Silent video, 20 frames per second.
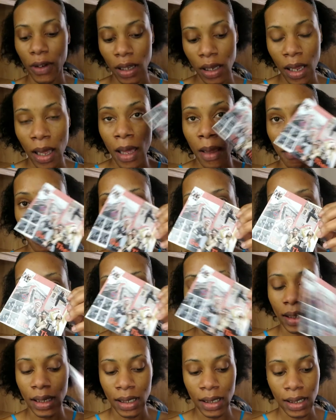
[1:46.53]
it but
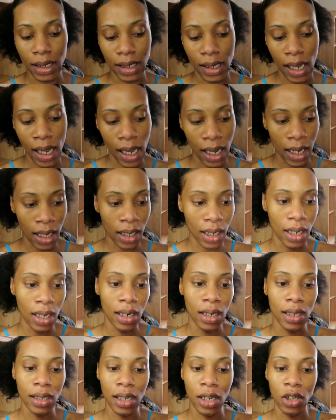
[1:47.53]
that's inside
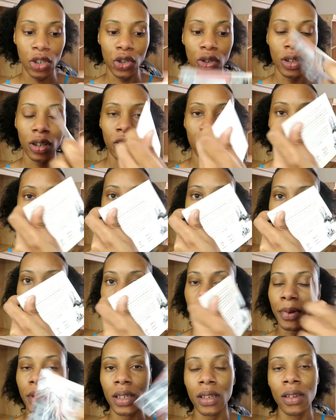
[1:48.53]
and it tells you a little
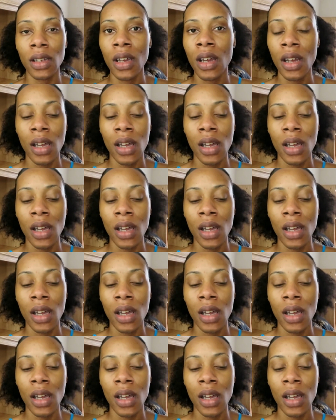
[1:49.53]
bit but